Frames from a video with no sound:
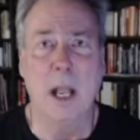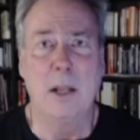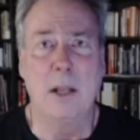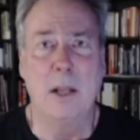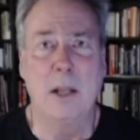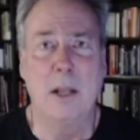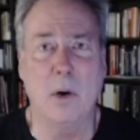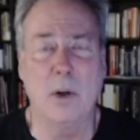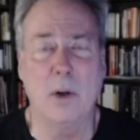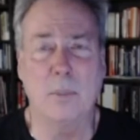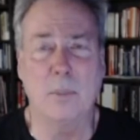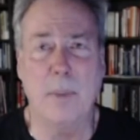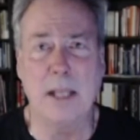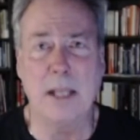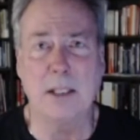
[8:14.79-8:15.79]
So
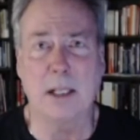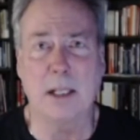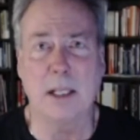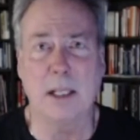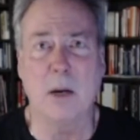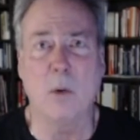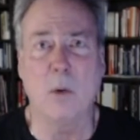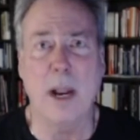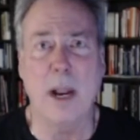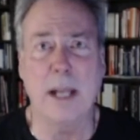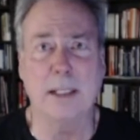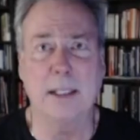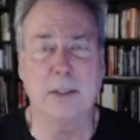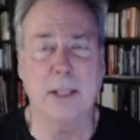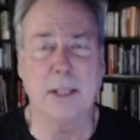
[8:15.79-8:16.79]
it's basically a way
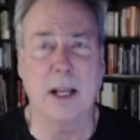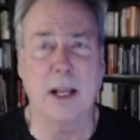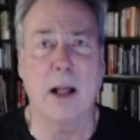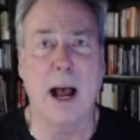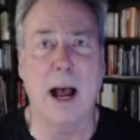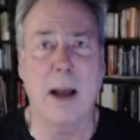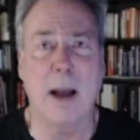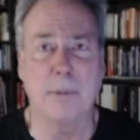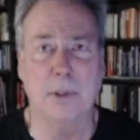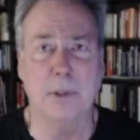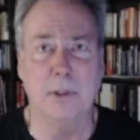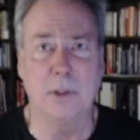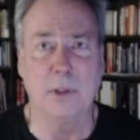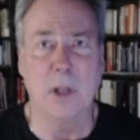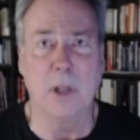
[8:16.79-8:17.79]
to sell
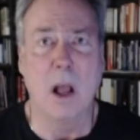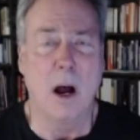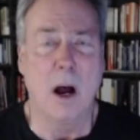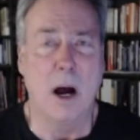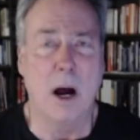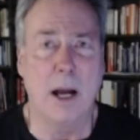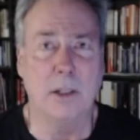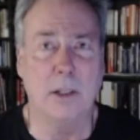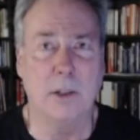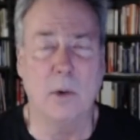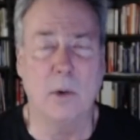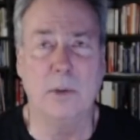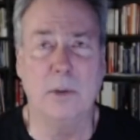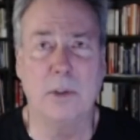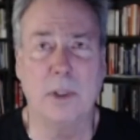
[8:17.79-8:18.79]
options on your
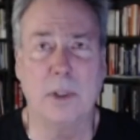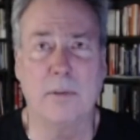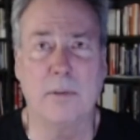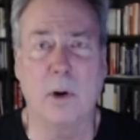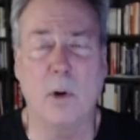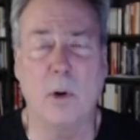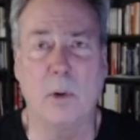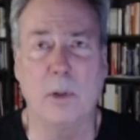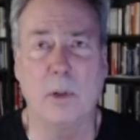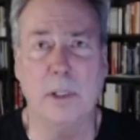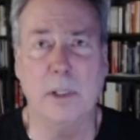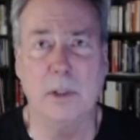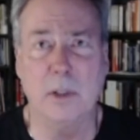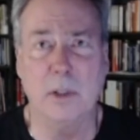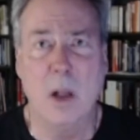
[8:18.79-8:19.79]
gold and silver
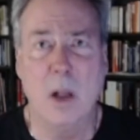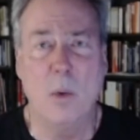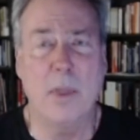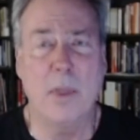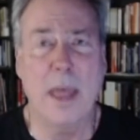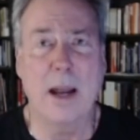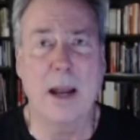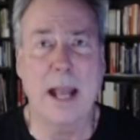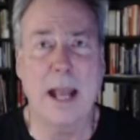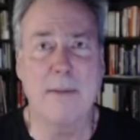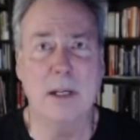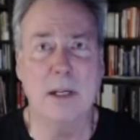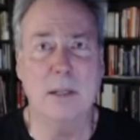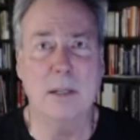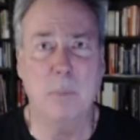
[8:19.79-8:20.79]
holdings without
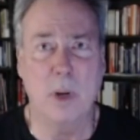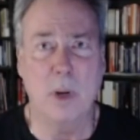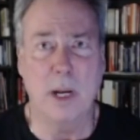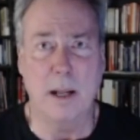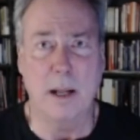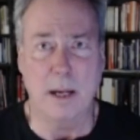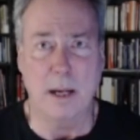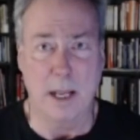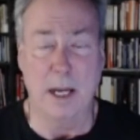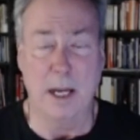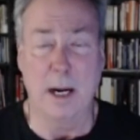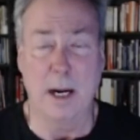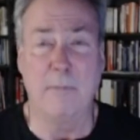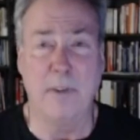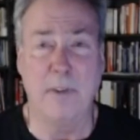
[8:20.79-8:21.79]
having to put
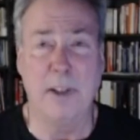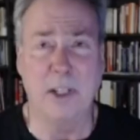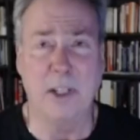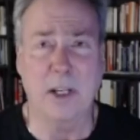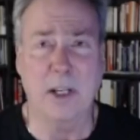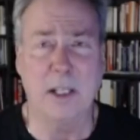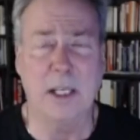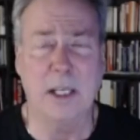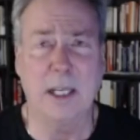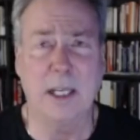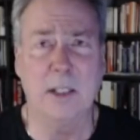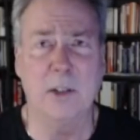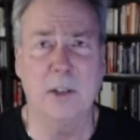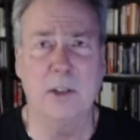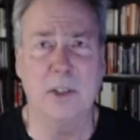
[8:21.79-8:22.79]
it up physically. You
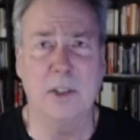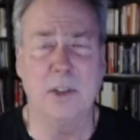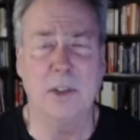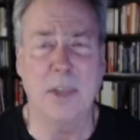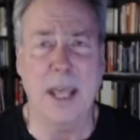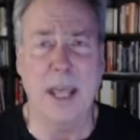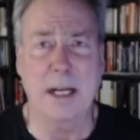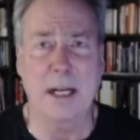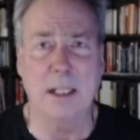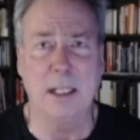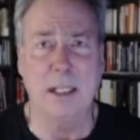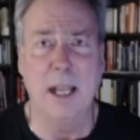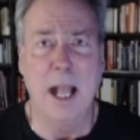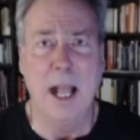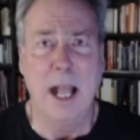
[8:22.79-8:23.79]
can do it
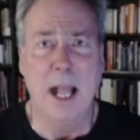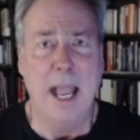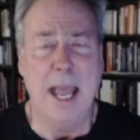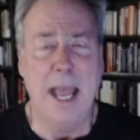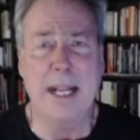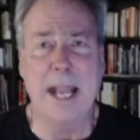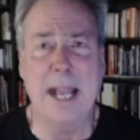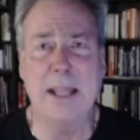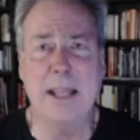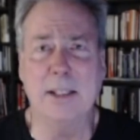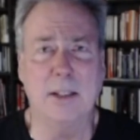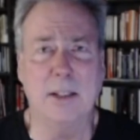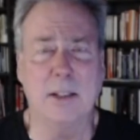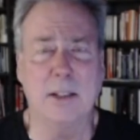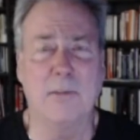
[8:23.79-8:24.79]
synthetically. And again,
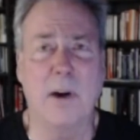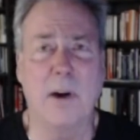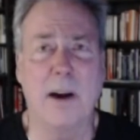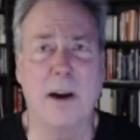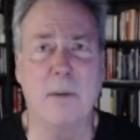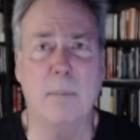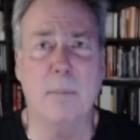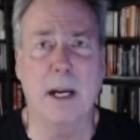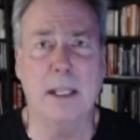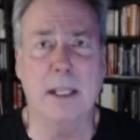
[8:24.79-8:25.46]
this isn't for everybody.